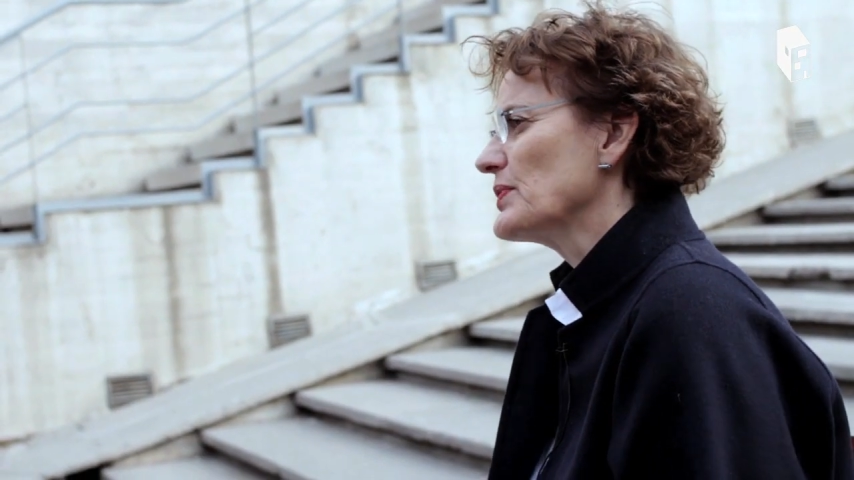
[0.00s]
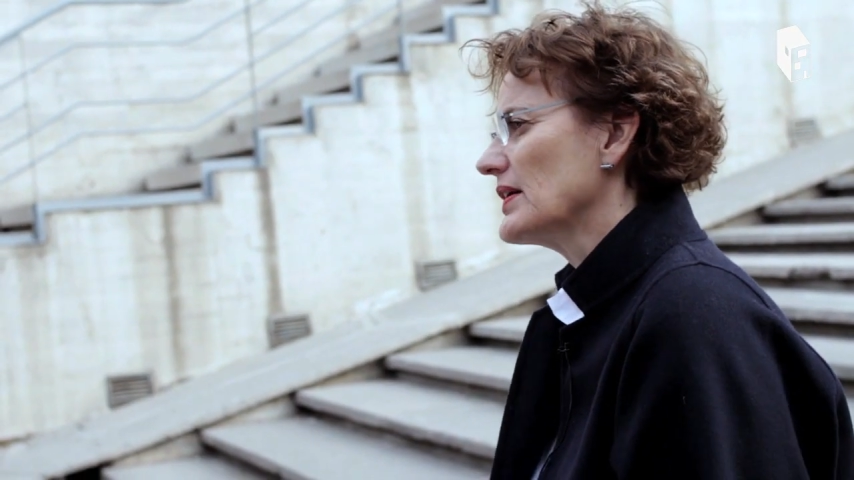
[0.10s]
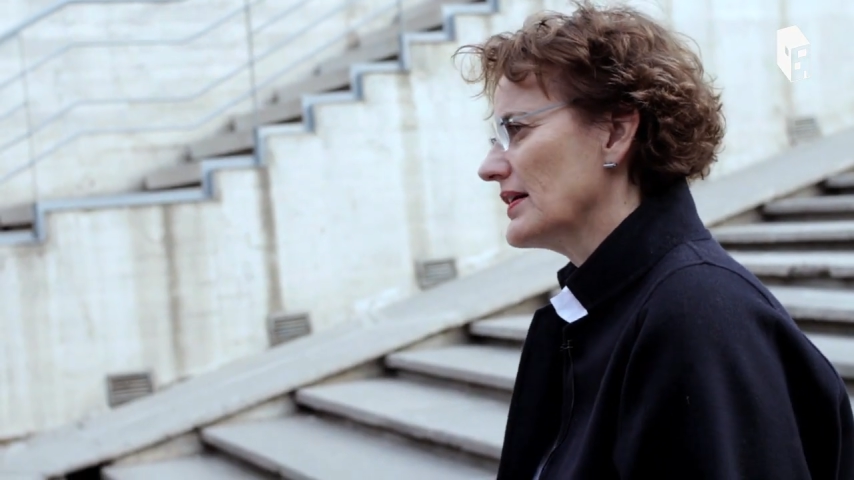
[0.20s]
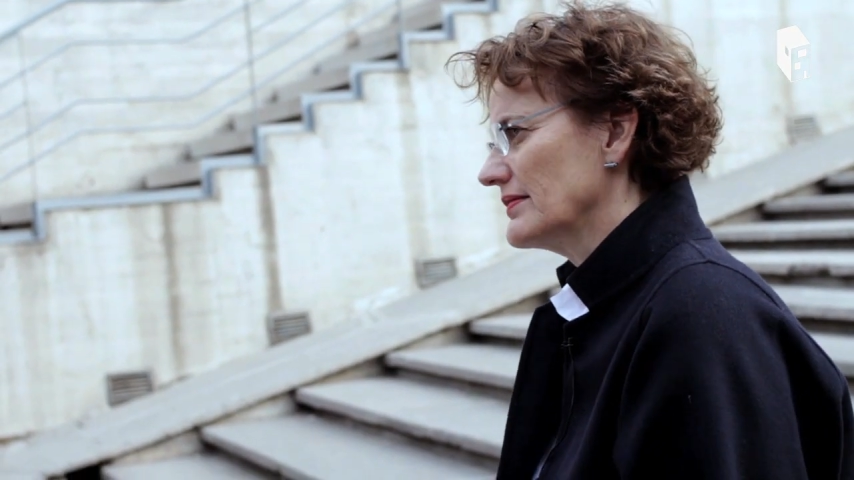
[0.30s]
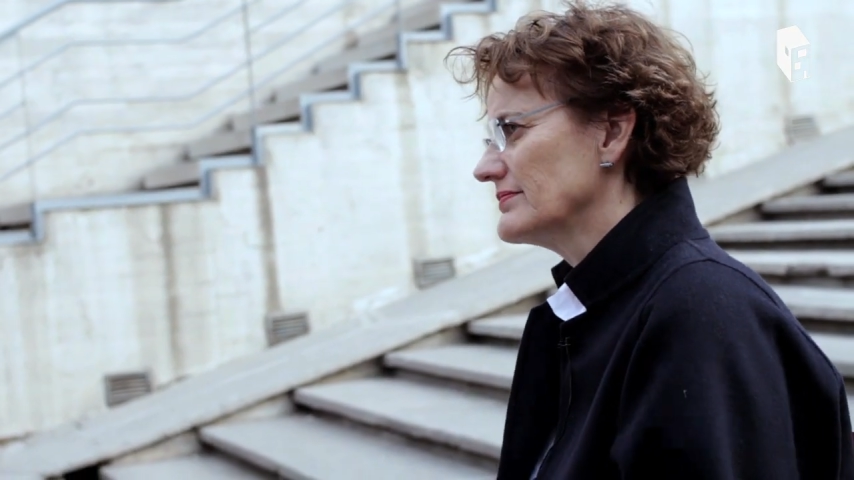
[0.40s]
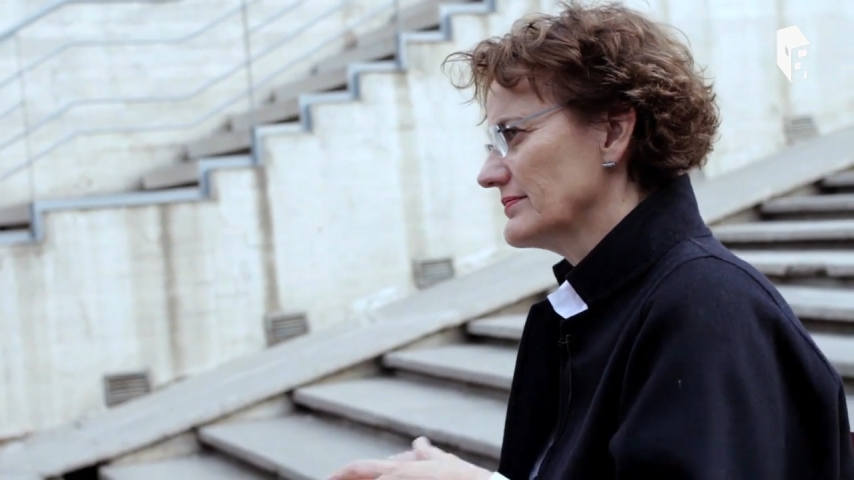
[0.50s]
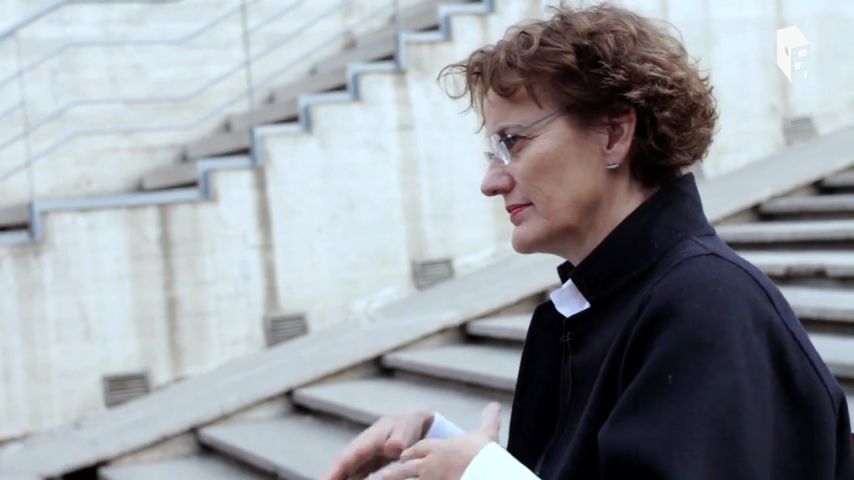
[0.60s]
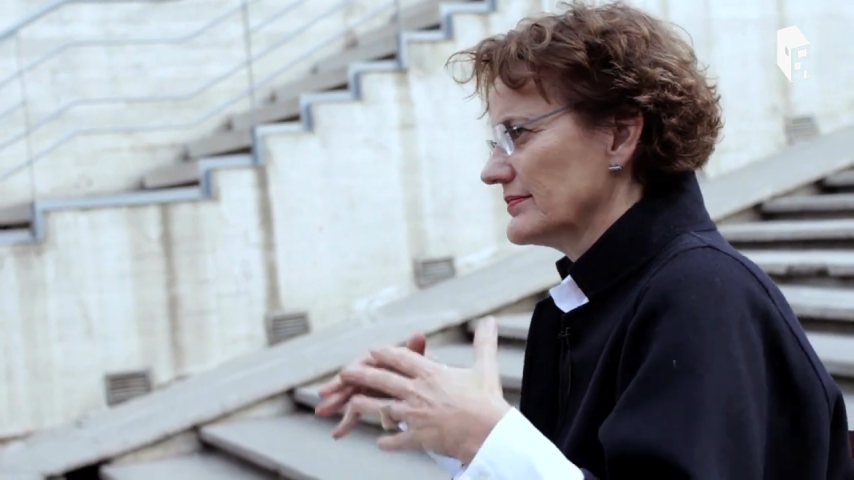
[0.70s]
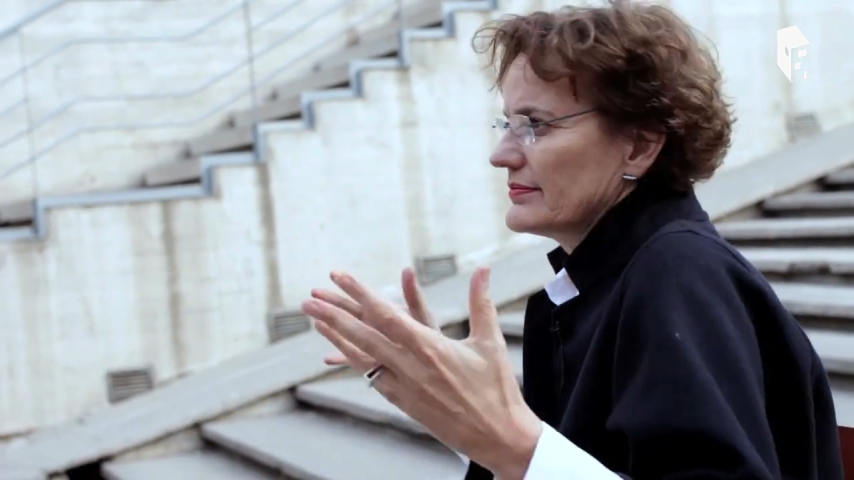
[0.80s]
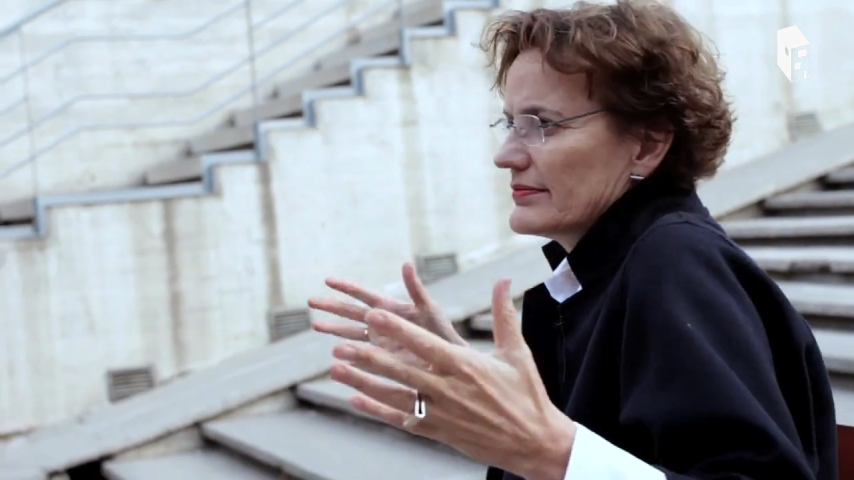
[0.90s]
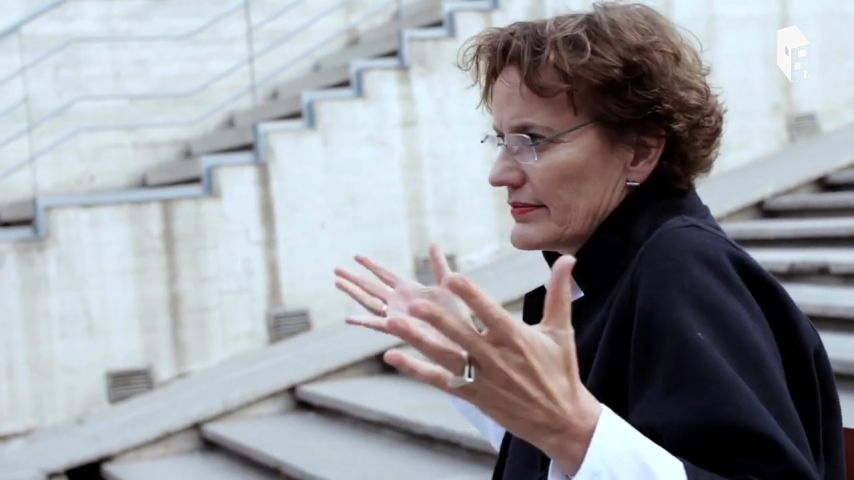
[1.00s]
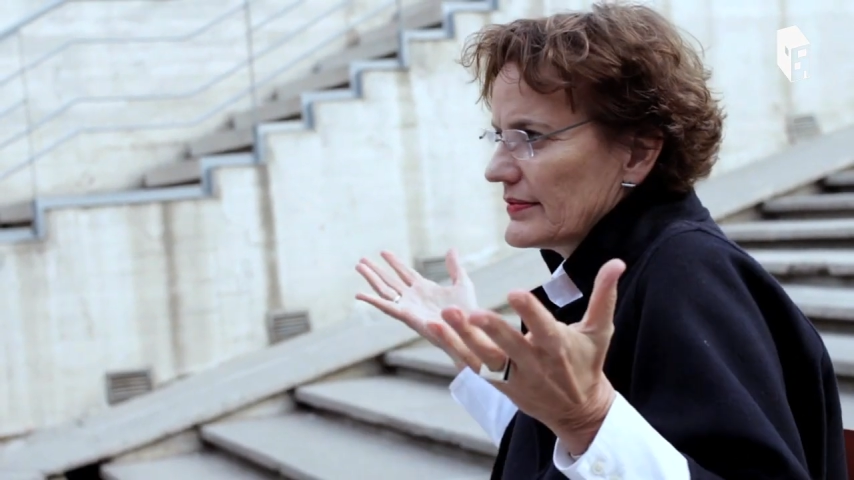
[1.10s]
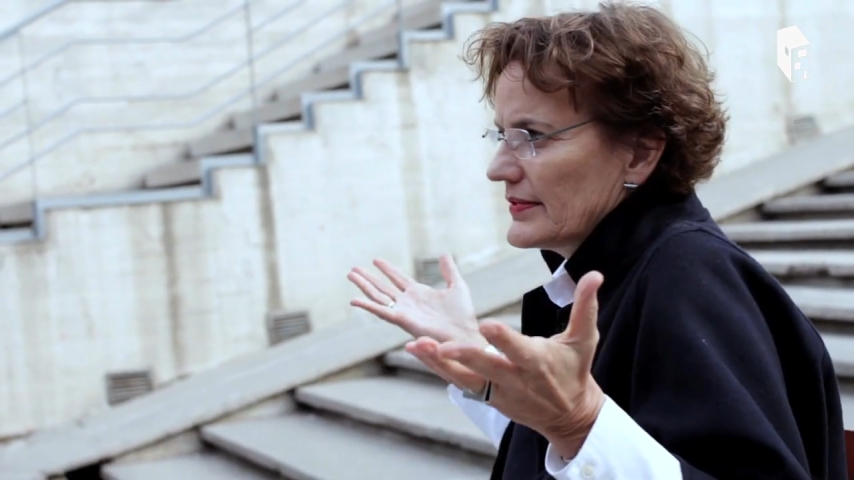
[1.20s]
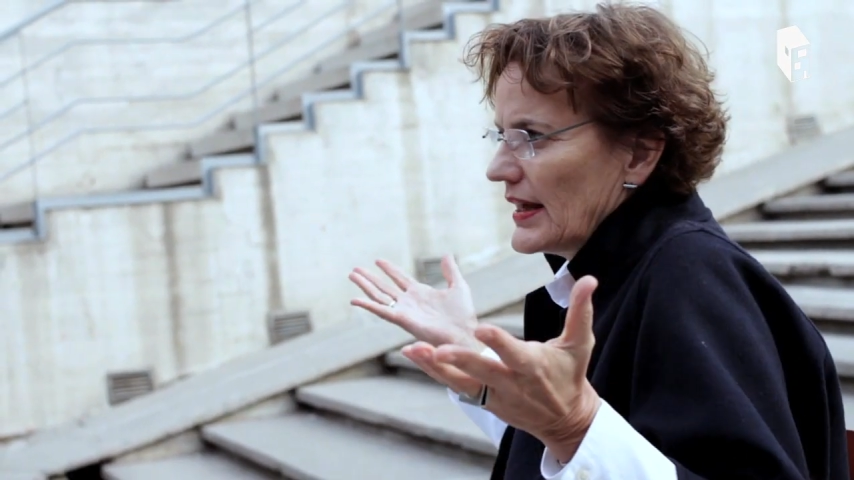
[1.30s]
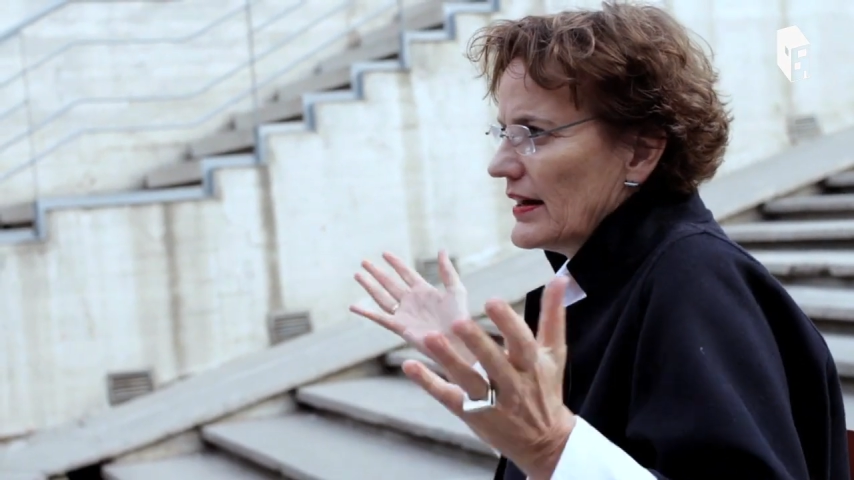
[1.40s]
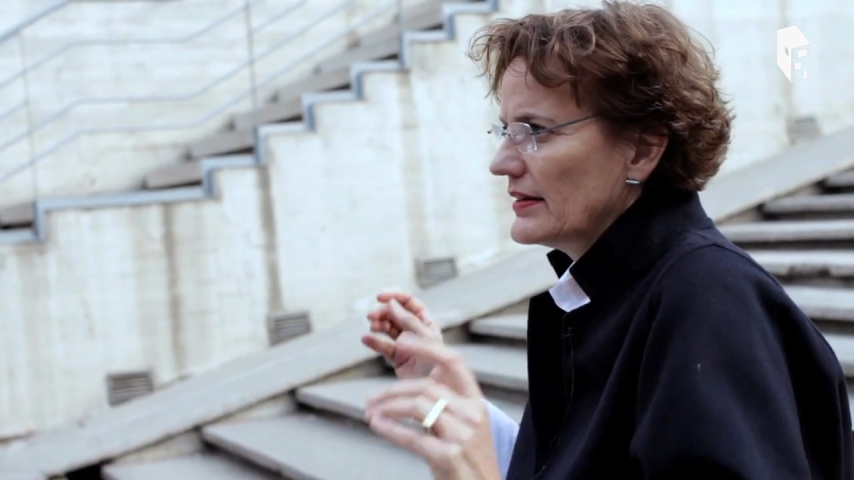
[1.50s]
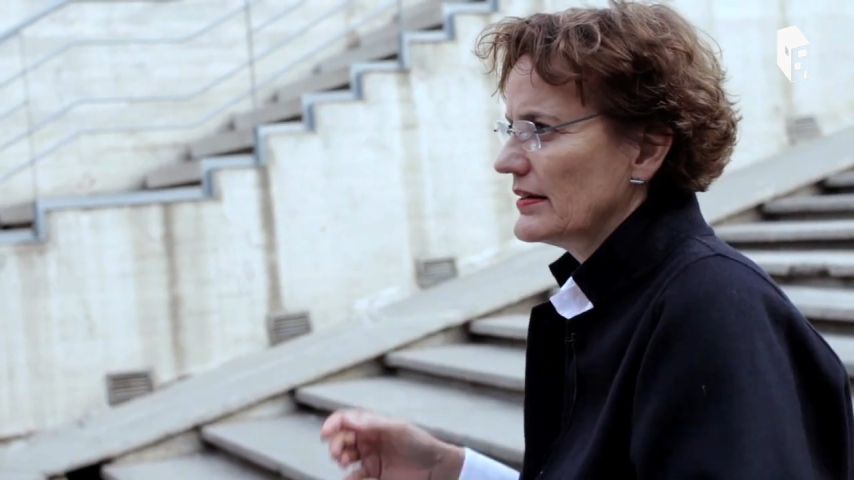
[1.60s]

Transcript: we are, yeah,